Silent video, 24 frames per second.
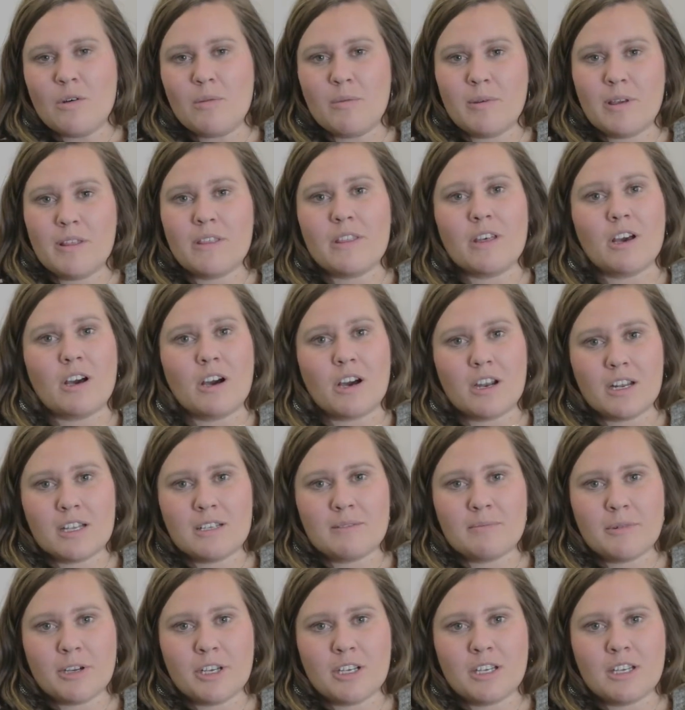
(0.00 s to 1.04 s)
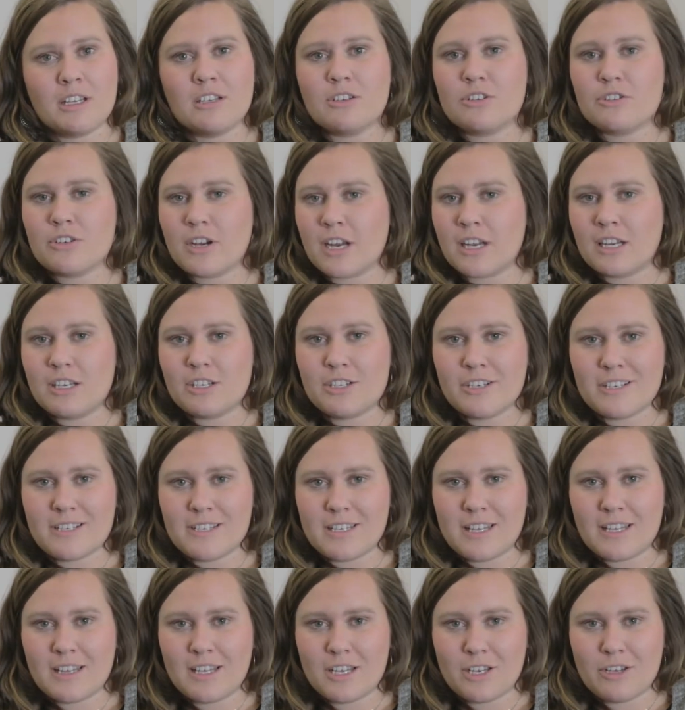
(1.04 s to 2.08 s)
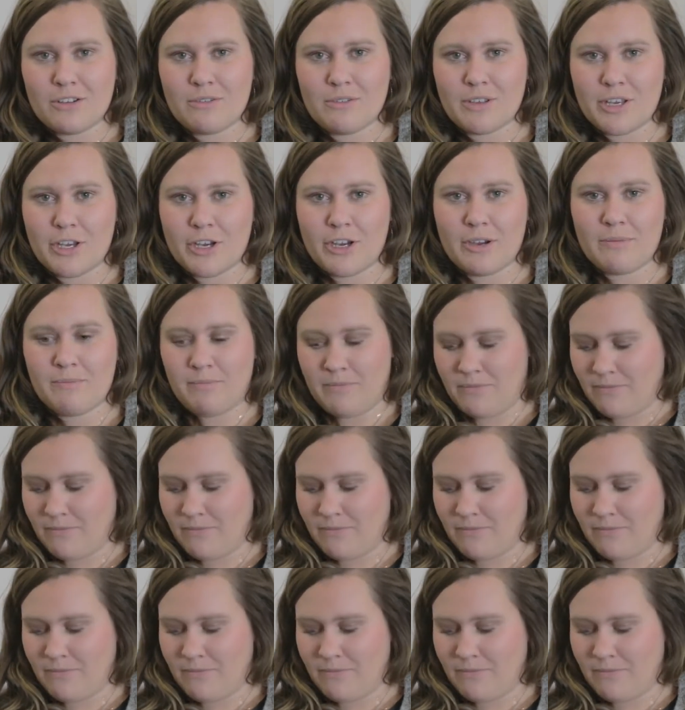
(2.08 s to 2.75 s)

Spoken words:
will be the hottest marketing strategies in the new year.